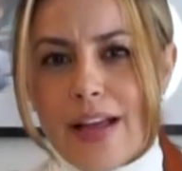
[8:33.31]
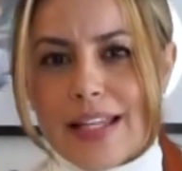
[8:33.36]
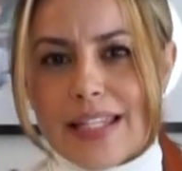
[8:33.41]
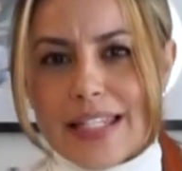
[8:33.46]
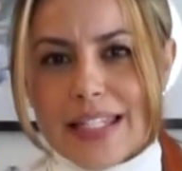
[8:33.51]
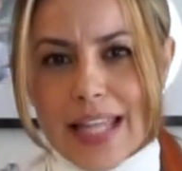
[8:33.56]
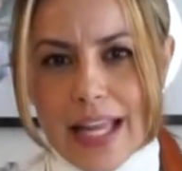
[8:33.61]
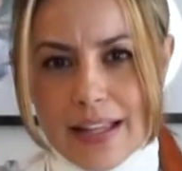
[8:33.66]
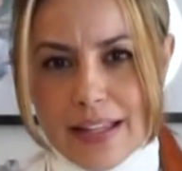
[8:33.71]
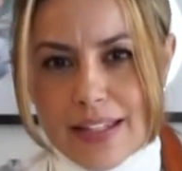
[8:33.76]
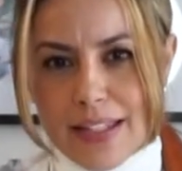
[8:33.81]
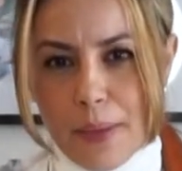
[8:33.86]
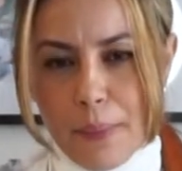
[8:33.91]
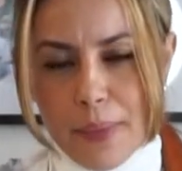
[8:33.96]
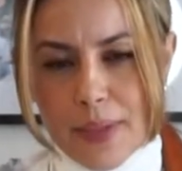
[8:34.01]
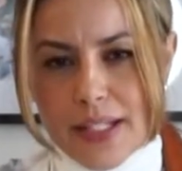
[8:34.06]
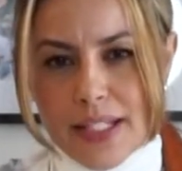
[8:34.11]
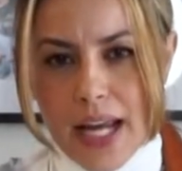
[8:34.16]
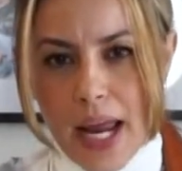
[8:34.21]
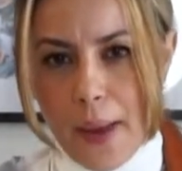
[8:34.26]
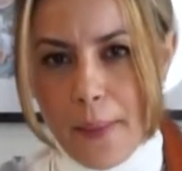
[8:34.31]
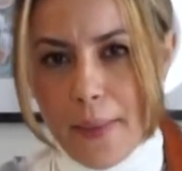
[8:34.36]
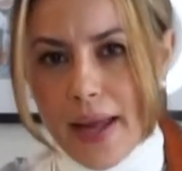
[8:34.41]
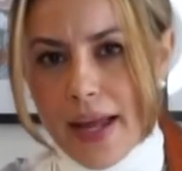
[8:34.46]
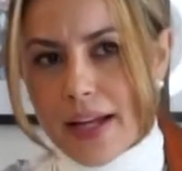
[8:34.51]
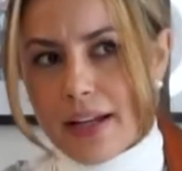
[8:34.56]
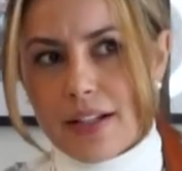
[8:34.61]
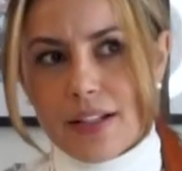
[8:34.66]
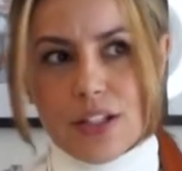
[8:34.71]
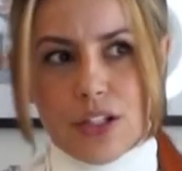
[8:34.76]
since the
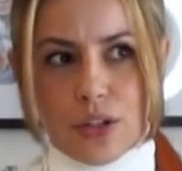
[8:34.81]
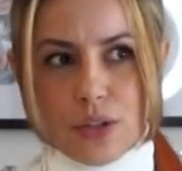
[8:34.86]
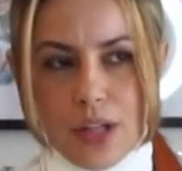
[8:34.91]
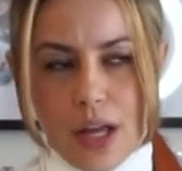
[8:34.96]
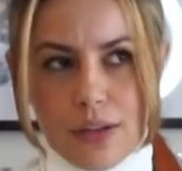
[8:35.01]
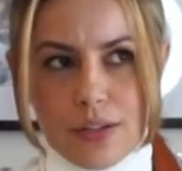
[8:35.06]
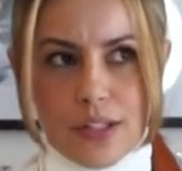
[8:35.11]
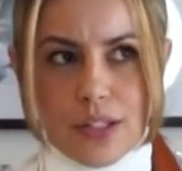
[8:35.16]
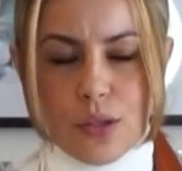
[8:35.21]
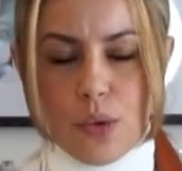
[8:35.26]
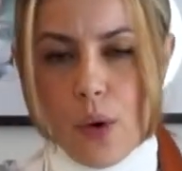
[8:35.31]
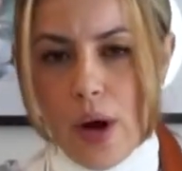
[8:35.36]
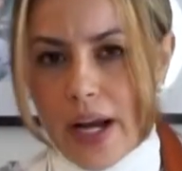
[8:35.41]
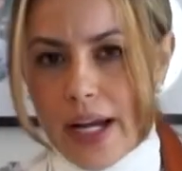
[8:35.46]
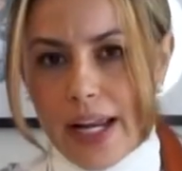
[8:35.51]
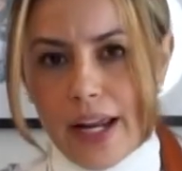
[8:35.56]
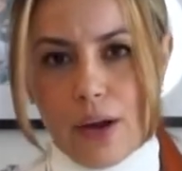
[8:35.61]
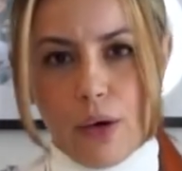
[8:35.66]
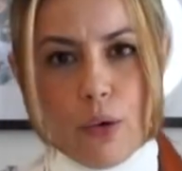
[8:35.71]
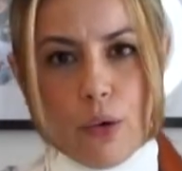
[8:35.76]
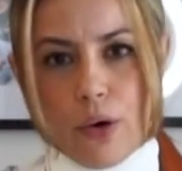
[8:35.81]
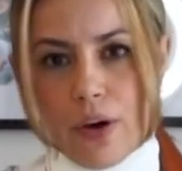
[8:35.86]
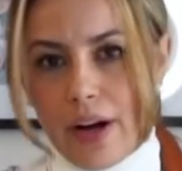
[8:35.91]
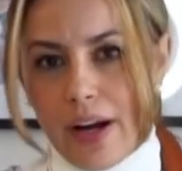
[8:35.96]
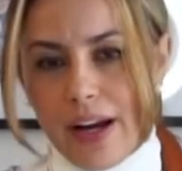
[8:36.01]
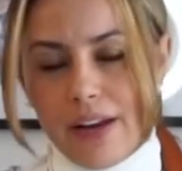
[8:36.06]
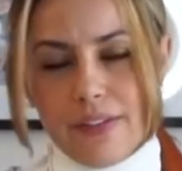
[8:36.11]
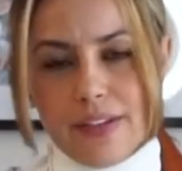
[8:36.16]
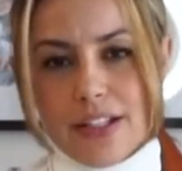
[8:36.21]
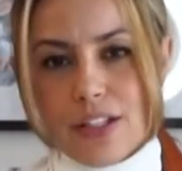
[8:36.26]
pandemic in 2020 or
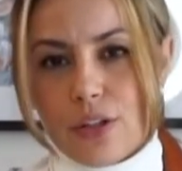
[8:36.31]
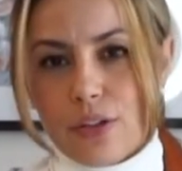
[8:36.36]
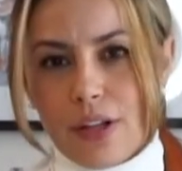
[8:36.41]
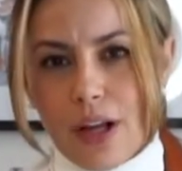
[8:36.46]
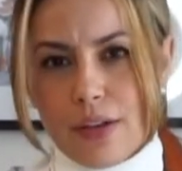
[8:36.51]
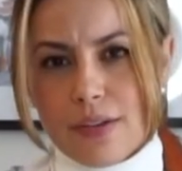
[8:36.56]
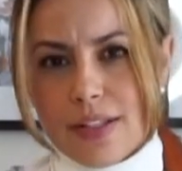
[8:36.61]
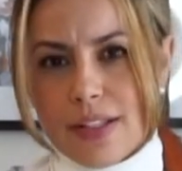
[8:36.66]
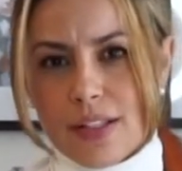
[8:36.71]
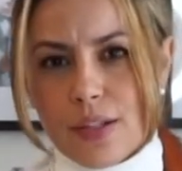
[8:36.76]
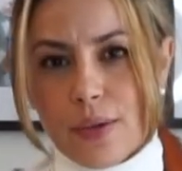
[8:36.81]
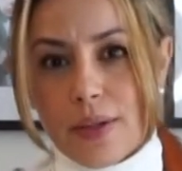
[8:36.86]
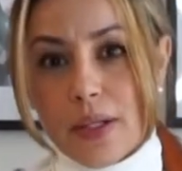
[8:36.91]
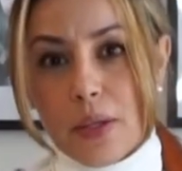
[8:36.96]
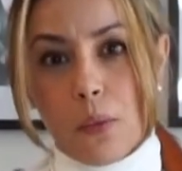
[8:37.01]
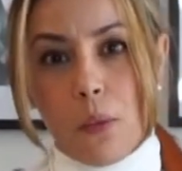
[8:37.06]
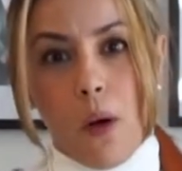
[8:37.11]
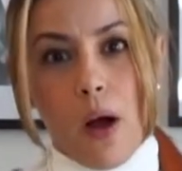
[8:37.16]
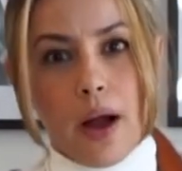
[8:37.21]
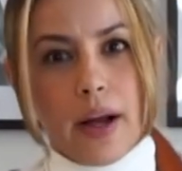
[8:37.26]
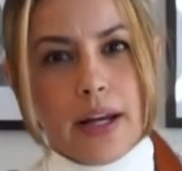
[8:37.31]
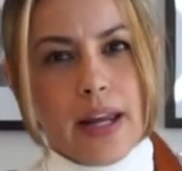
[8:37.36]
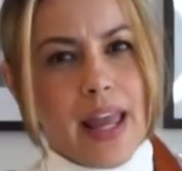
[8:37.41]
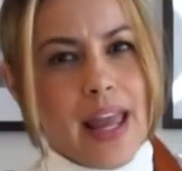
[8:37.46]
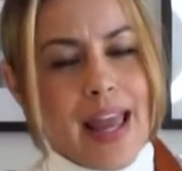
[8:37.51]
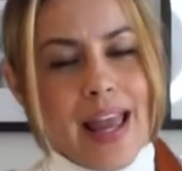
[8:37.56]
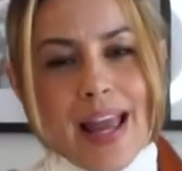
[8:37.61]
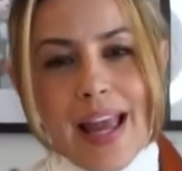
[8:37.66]
even 2021,